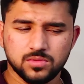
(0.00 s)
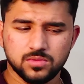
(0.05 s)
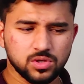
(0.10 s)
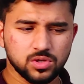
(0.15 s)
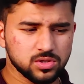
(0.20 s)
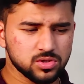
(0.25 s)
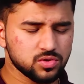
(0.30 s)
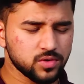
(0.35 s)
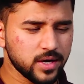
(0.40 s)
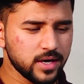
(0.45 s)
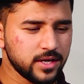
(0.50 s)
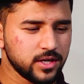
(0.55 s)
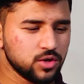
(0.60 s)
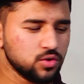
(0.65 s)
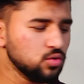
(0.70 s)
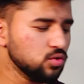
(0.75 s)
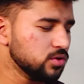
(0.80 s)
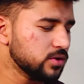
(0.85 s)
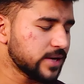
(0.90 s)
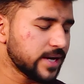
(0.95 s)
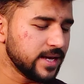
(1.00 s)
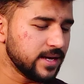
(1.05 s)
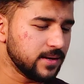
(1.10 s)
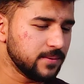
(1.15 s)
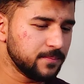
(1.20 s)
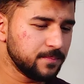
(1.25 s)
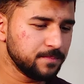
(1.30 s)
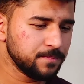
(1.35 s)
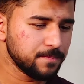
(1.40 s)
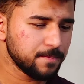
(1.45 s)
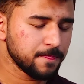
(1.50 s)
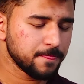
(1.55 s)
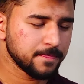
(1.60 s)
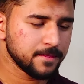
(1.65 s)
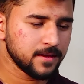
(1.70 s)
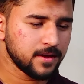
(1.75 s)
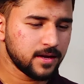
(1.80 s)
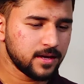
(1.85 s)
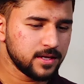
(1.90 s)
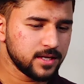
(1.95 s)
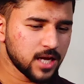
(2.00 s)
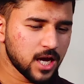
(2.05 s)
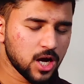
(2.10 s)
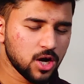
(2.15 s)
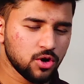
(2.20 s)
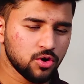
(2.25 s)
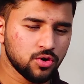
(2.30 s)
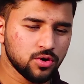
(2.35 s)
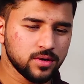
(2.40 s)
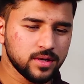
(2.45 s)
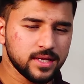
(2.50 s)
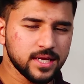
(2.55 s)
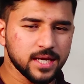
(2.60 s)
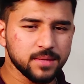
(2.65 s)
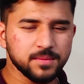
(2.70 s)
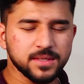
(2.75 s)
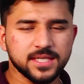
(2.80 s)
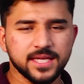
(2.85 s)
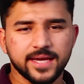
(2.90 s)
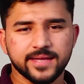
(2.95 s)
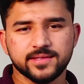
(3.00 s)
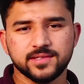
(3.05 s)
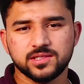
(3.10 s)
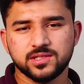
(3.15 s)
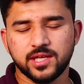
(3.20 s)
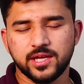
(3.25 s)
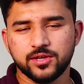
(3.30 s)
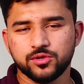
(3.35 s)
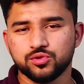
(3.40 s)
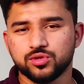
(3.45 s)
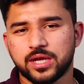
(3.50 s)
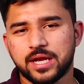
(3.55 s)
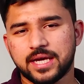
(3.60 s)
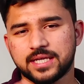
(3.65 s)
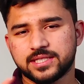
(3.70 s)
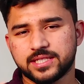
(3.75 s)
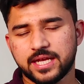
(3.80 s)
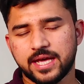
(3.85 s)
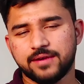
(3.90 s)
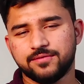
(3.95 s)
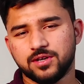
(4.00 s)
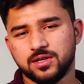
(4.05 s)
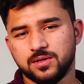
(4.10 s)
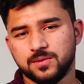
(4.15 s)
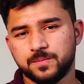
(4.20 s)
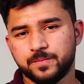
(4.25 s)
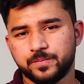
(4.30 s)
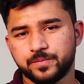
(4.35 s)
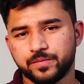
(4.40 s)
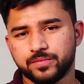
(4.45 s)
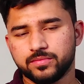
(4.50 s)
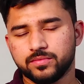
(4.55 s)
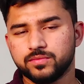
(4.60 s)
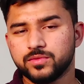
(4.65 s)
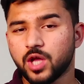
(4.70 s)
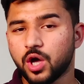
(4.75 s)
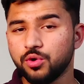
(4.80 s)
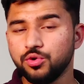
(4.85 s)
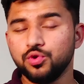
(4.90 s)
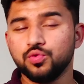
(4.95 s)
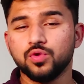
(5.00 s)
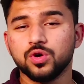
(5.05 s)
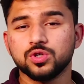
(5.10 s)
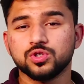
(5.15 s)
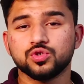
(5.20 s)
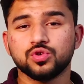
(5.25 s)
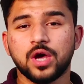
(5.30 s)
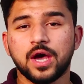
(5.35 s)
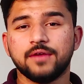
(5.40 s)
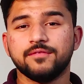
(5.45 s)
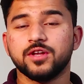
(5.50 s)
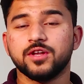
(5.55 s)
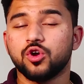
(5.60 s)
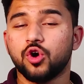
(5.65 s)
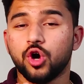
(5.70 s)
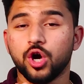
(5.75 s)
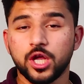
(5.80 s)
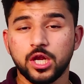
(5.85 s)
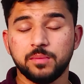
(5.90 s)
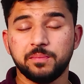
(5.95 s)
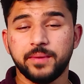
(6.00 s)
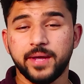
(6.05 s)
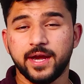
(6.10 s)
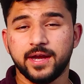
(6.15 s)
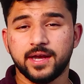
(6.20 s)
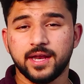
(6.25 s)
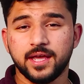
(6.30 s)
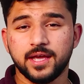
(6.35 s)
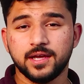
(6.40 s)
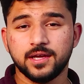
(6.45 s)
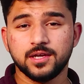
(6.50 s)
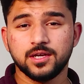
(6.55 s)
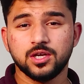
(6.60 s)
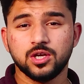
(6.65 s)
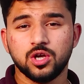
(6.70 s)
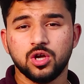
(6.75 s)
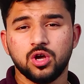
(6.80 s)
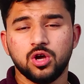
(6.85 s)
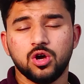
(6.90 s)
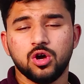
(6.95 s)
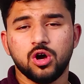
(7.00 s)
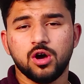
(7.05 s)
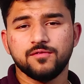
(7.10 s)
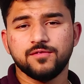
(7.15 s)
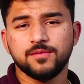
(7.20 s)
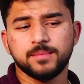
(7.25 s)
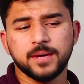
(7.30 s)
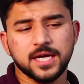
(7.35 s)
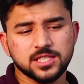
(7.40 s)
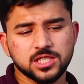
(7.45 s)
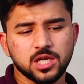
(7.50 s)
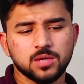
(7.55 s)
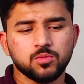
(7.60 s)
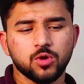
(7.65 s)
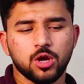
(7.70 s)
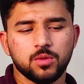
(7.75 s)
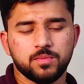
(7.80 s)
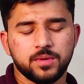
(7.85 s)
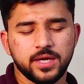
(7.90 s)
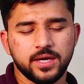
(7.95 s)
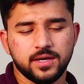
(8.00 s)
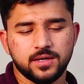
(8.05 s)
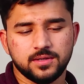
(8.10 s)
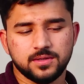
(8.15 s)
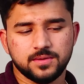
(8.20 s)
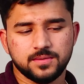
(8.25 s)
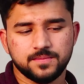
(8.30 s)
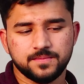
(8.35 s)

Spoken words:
It's really cool, right? Now let me take this thing to the next level. Now you want to have an oil painting of a basketball player.